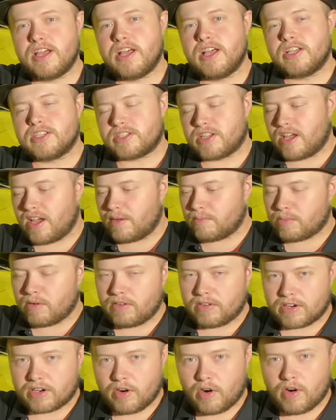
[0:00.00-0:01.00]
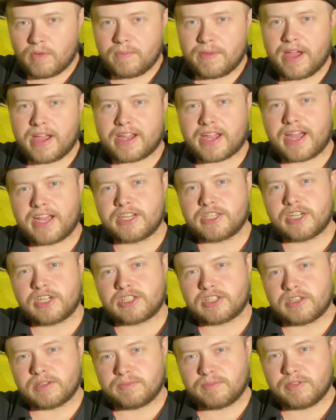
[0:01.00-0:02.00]
So I brought the car back, I
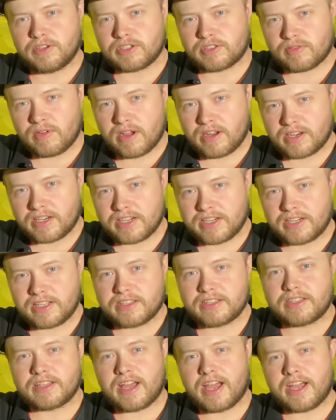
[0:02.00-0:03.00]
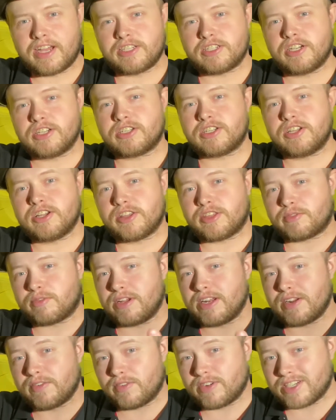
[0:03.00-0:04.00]
adjusted the push rod length. I adjusted it 3
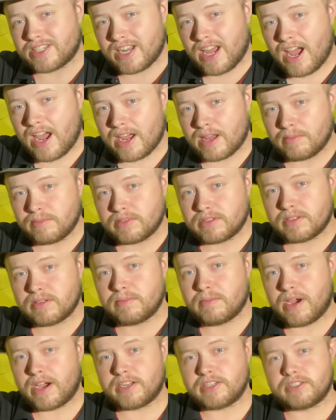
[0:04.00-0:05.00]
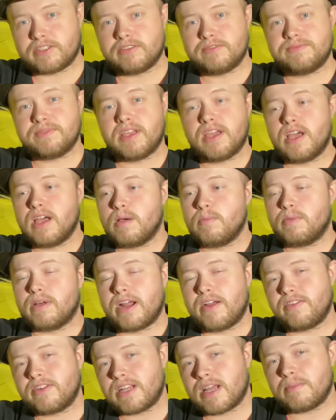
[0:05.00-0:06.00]
different times, mind you. But
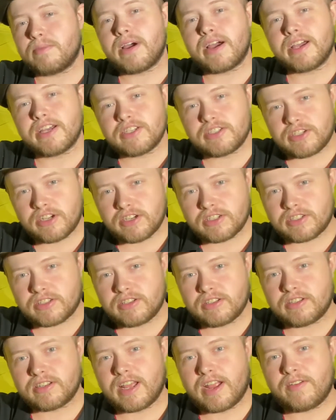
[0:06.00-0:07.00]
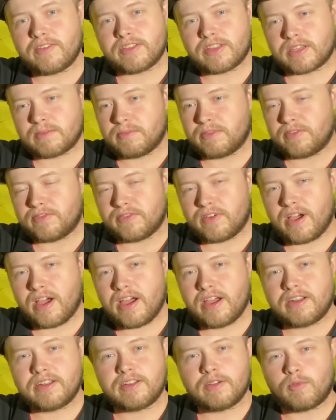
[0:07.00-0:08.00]
every time I adjust it, everything will be
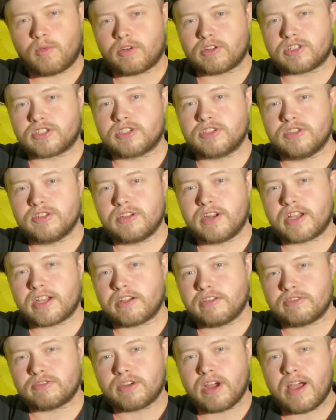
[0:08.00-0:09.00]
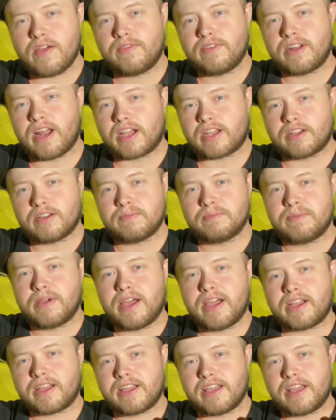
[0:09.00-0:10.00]
fine. It works good. I go drive it, I come
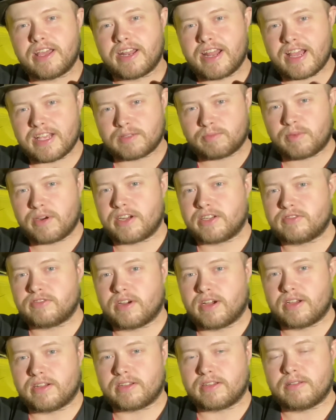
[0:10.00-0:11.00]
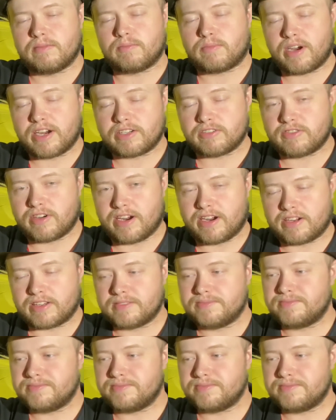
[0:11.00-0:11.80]
back, it has brake drag.